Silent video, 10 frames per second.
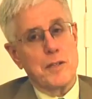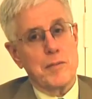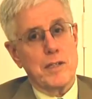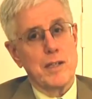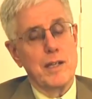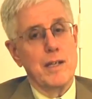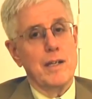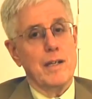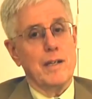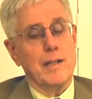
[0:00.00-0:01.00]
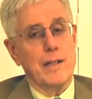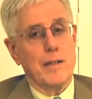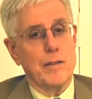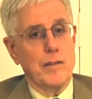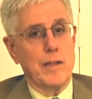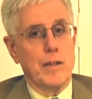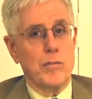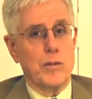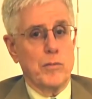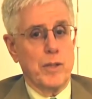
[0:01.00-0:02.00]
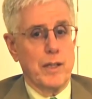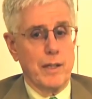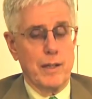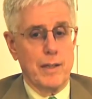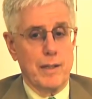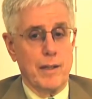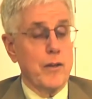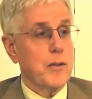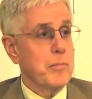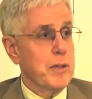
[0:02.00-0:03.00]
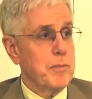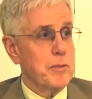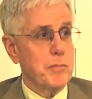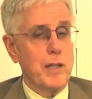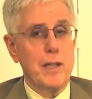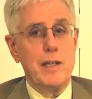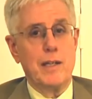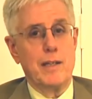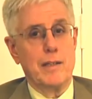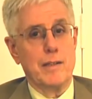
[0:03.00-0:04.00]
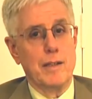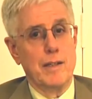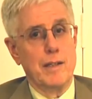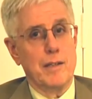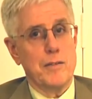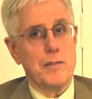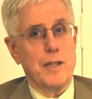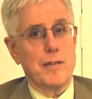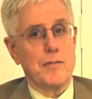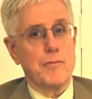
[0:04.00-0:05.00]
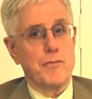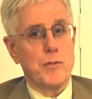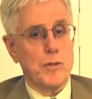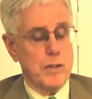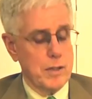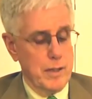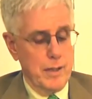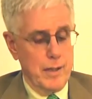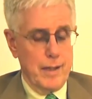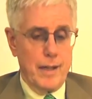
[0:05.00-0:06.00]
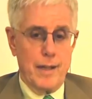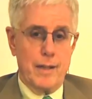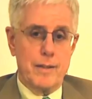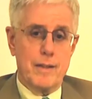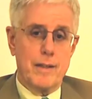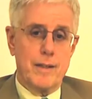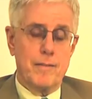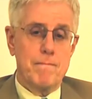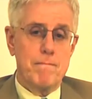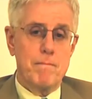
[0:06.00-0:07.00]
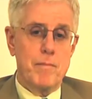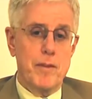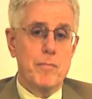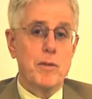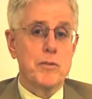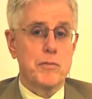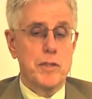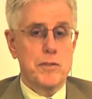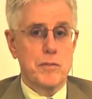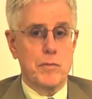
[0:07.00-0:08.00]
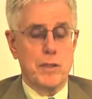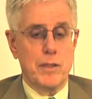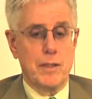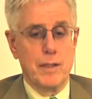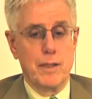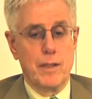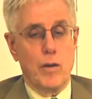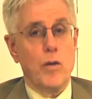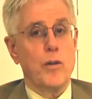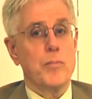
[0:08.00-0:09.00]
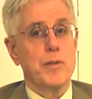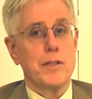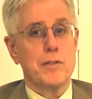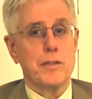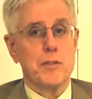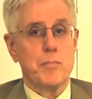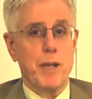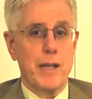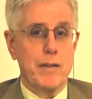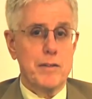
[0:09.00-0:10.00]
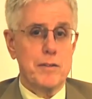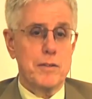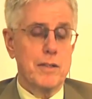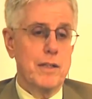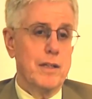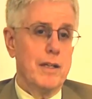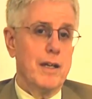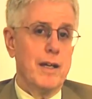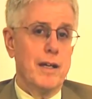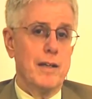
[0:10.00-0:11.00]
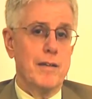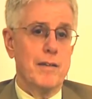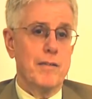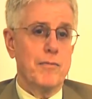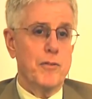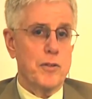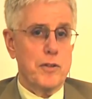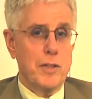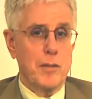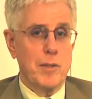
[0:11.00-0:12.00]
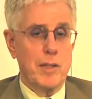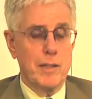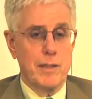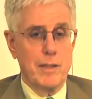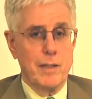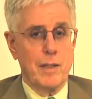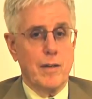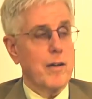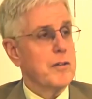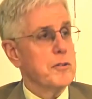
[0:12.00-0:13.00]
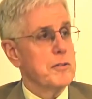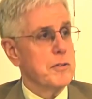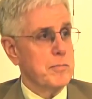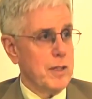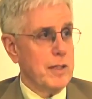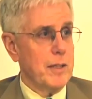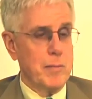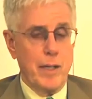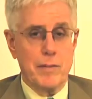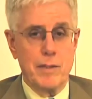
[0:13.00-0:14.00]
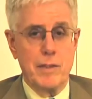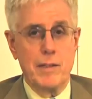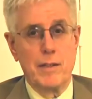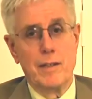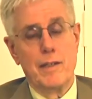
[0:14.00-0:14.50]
subject, including the award-winning Other People's Money in 2004, and the most recent one, All the President's Bankers, and the forthcoming Artisans of Money, about the